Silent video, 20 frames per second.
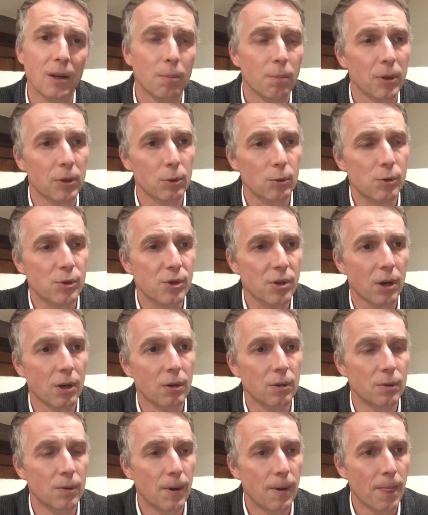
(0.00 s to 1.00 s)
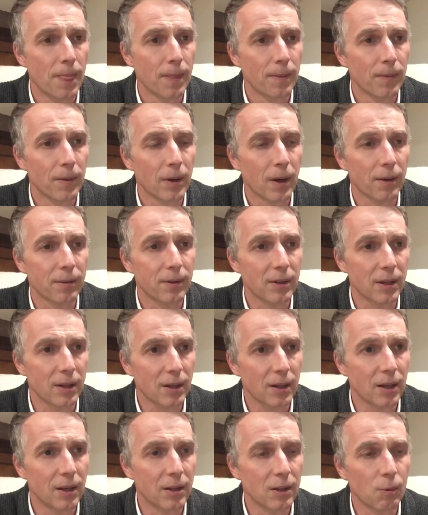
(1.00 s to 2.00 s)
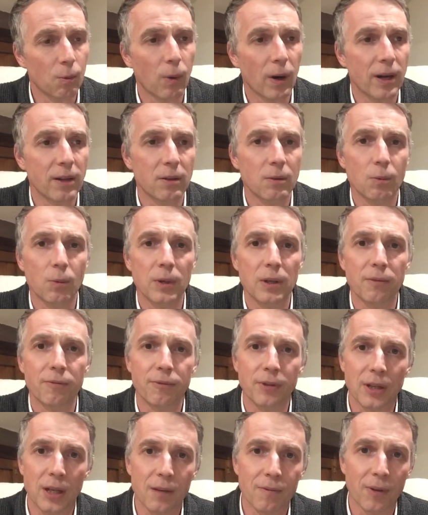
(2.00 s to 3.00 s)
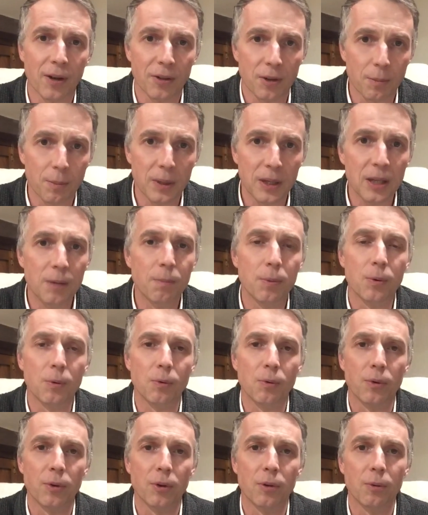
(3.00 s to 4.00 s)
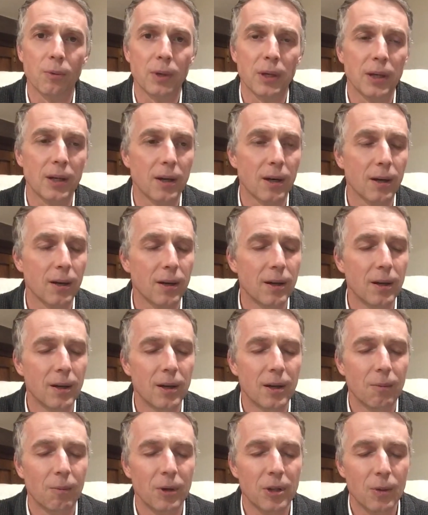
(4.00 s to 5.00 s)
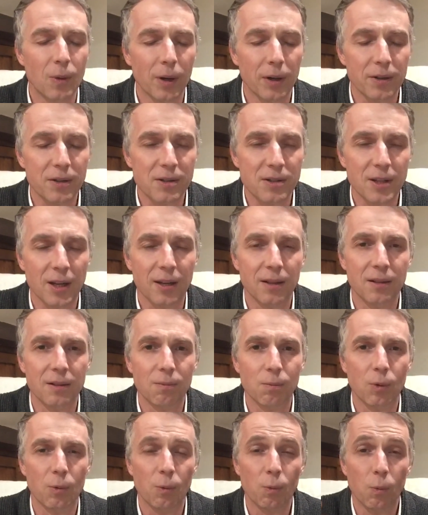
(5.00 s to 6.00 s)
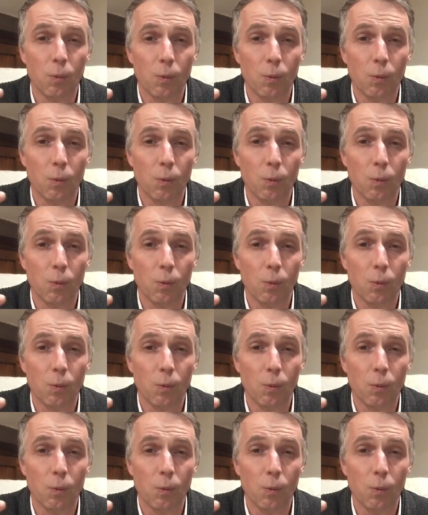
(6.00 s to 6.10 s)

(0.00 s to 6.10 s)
but also I think in the way that we forgive other people, that we are, when you understand what